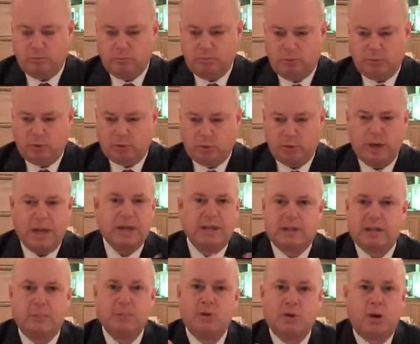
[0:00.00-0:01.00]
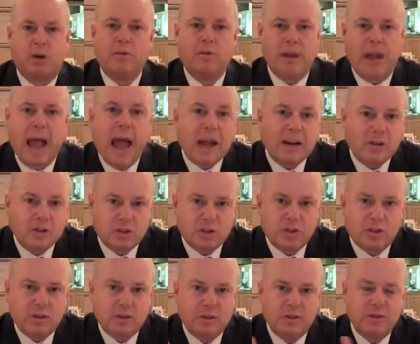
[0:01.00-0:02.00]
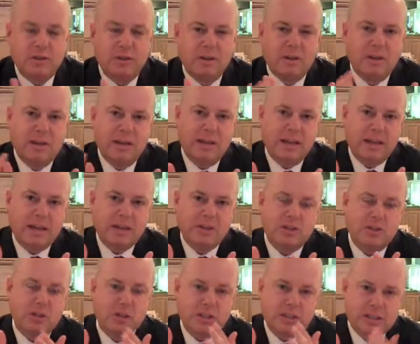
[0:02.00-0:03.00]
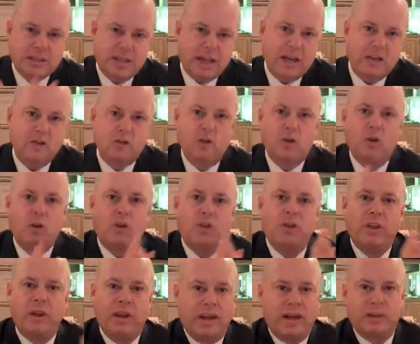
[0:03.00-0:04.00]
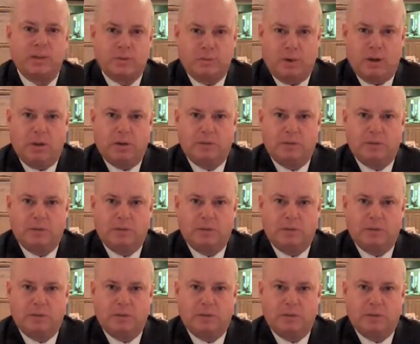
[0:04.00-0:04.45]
create some sort of an action is to schedule the next one.